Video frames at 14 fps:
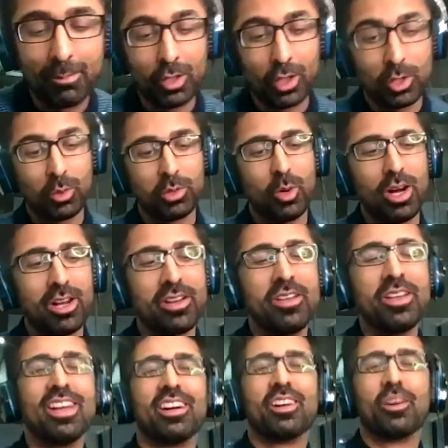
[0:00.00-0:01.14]
good with one,
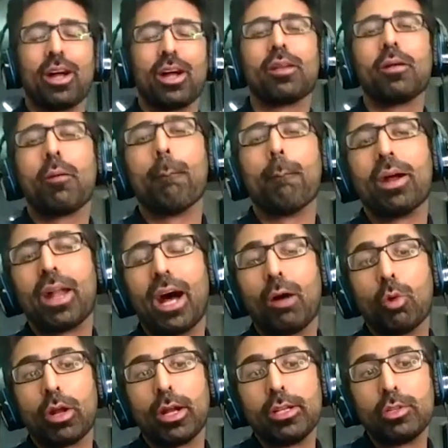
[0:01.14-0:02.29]
right? But uh,
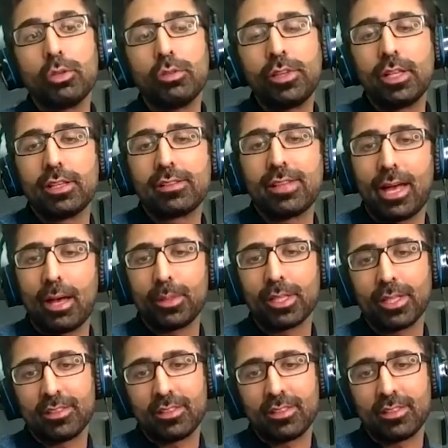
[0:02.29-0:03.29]
what I do feel is happening is,